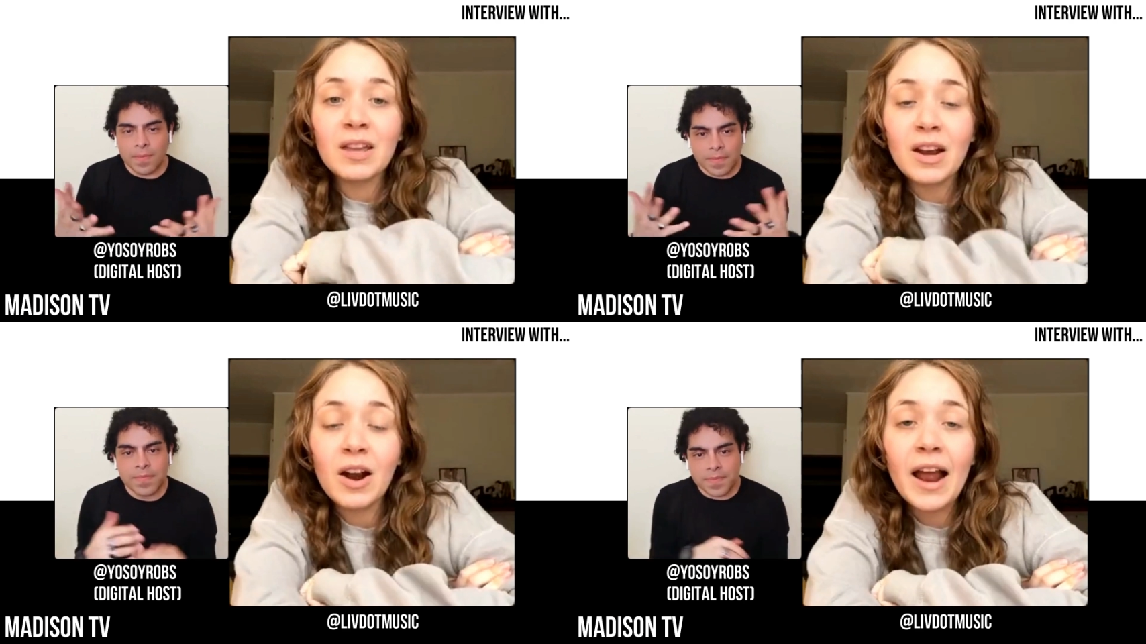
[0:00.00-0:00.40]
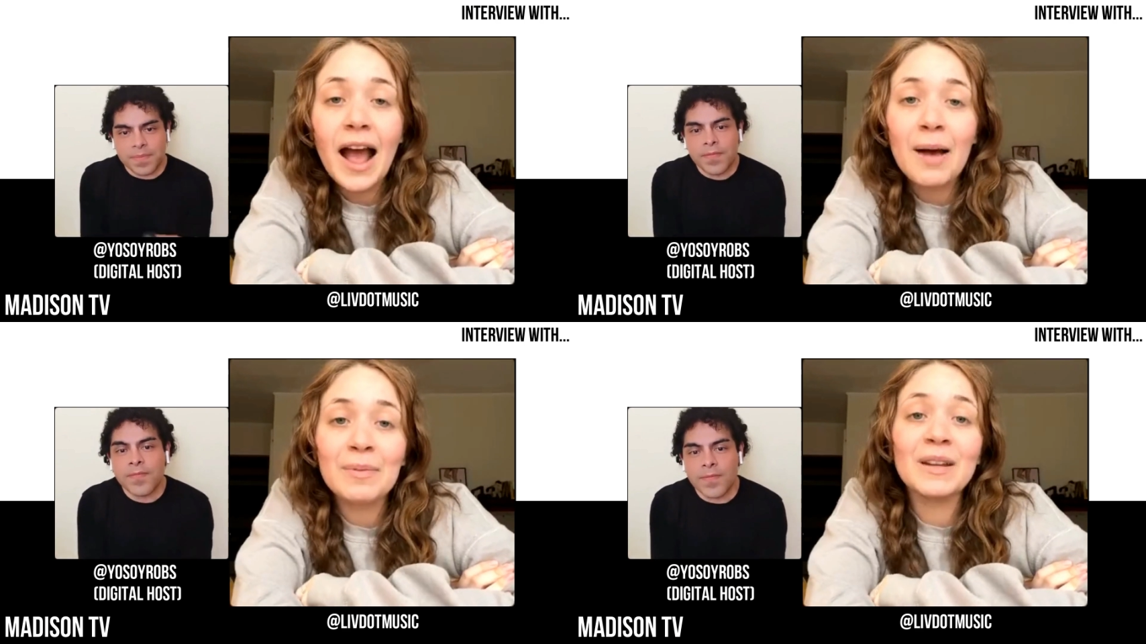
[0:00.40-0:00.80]
Speaker 1: ah.
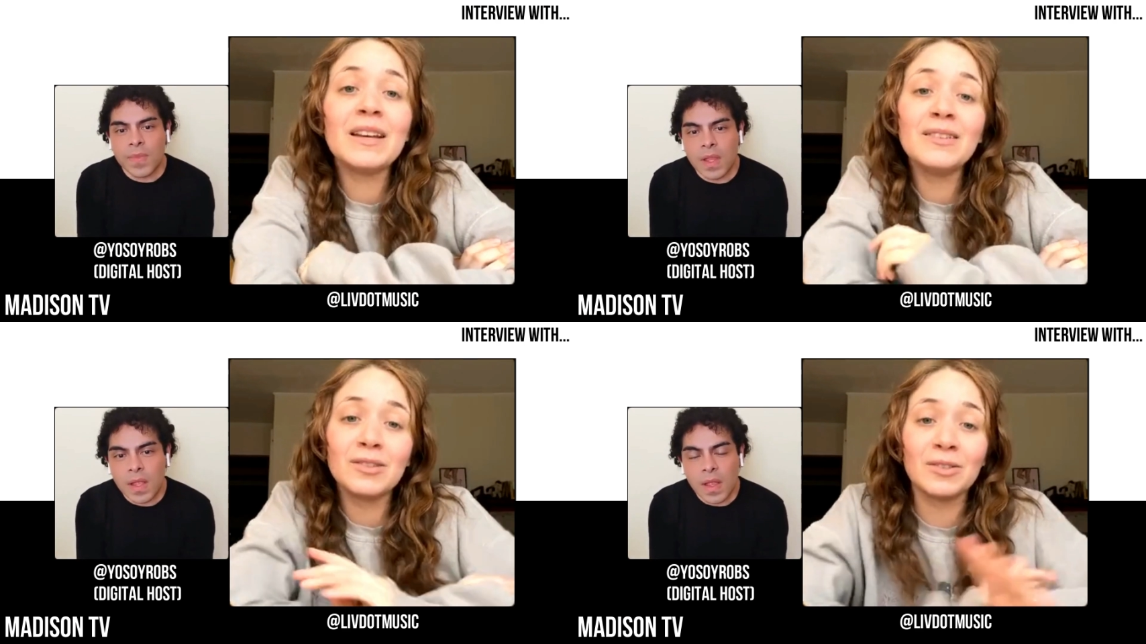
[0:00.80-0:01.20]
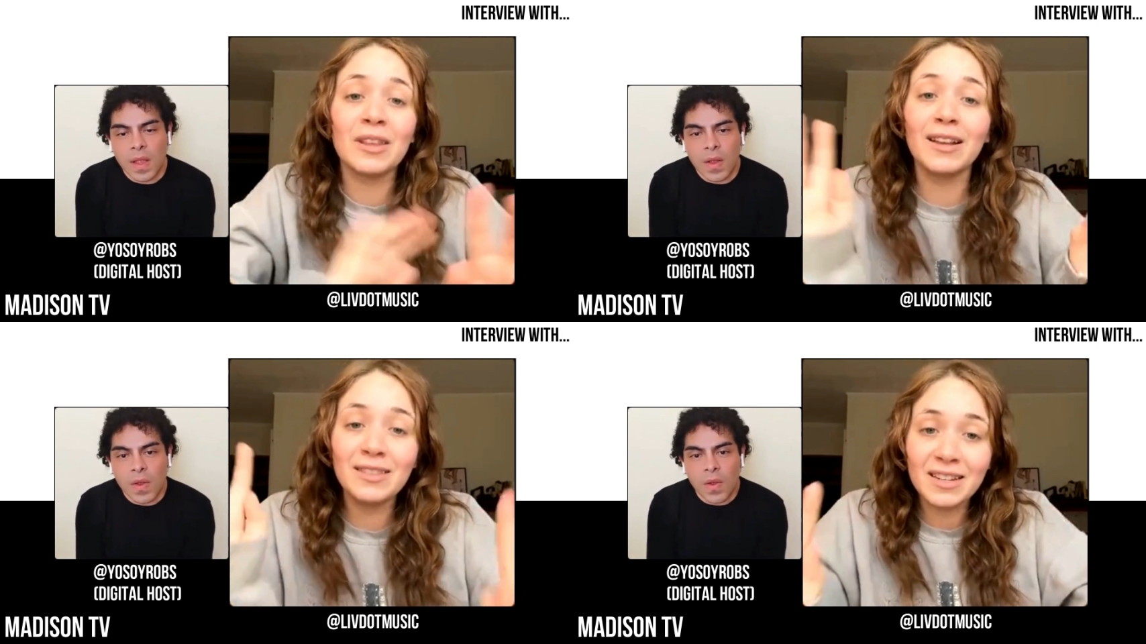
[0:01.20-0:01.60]
they're ah. so
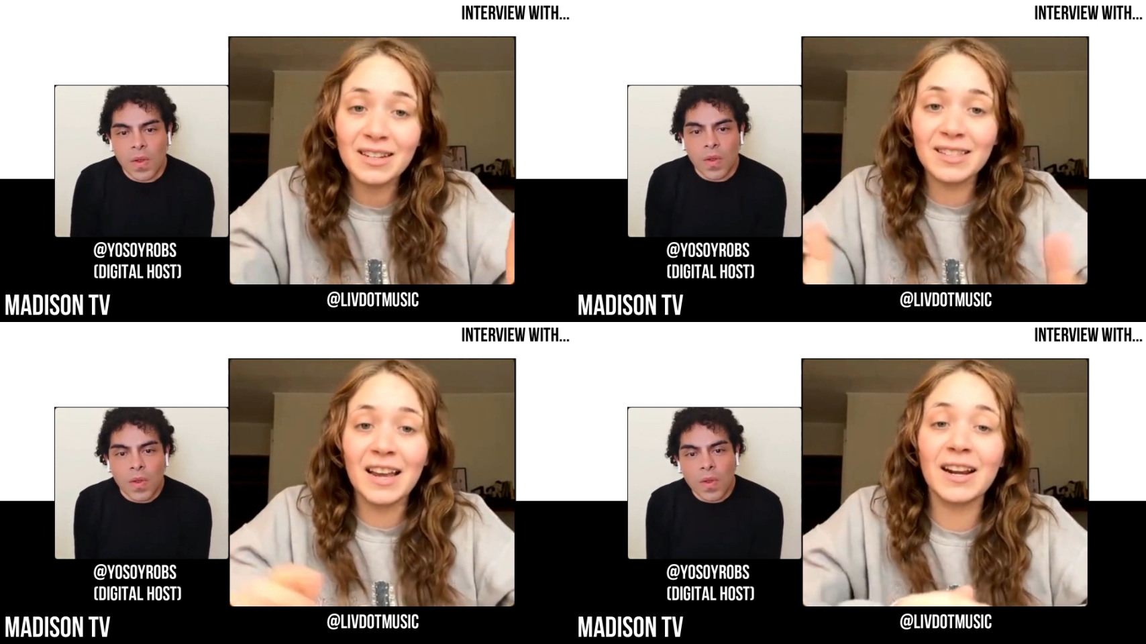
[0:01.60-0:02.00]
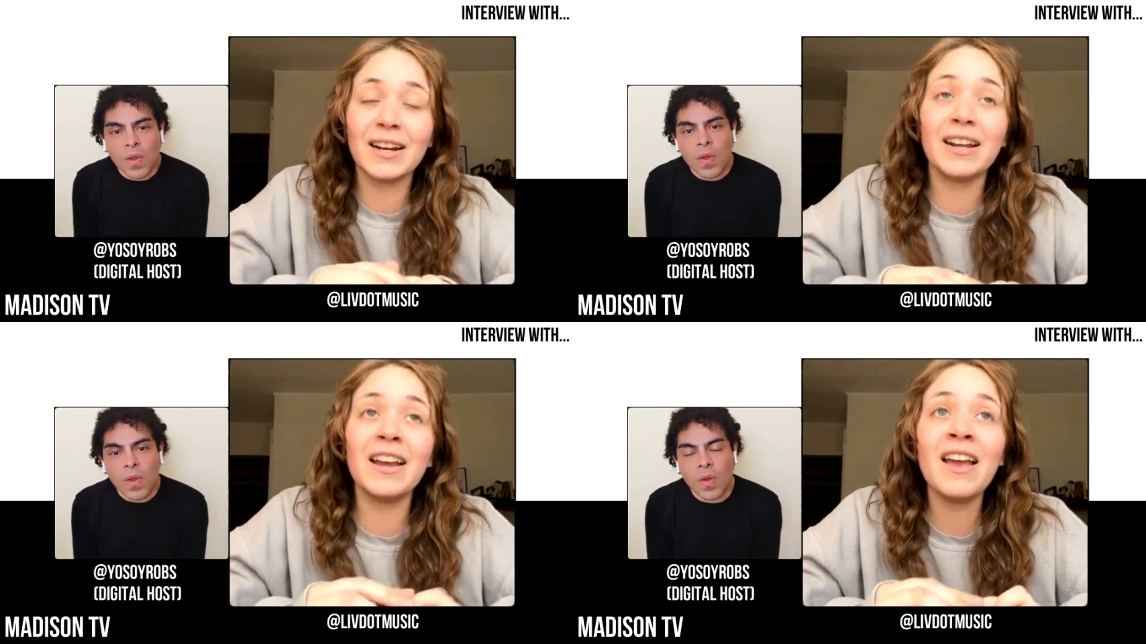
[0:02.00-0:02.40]
that's
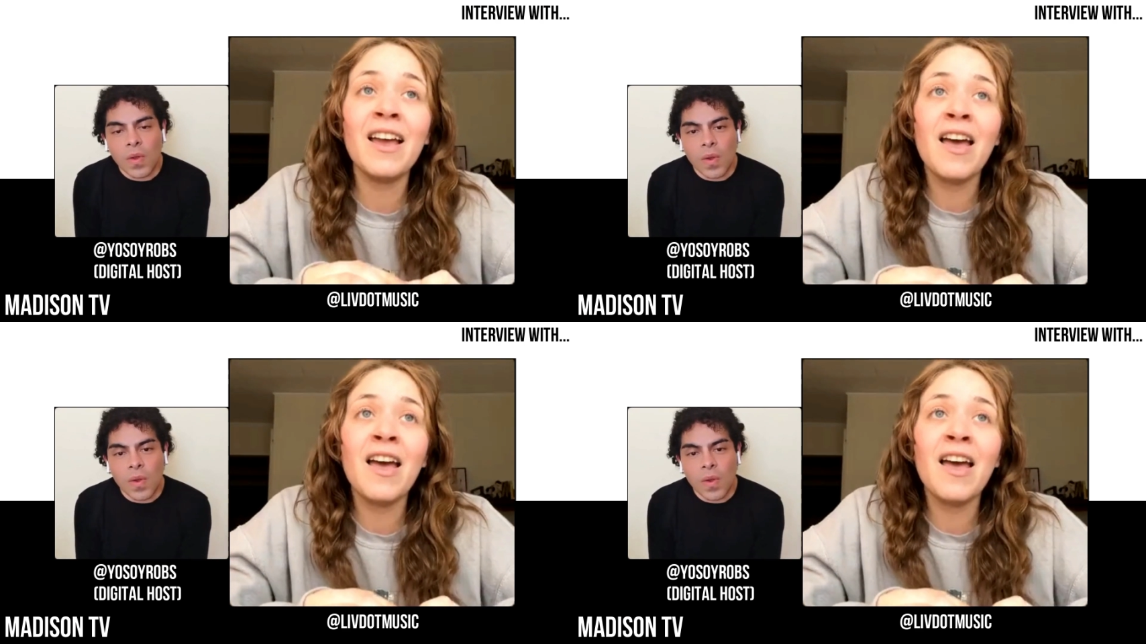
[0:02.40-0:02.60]
exciting.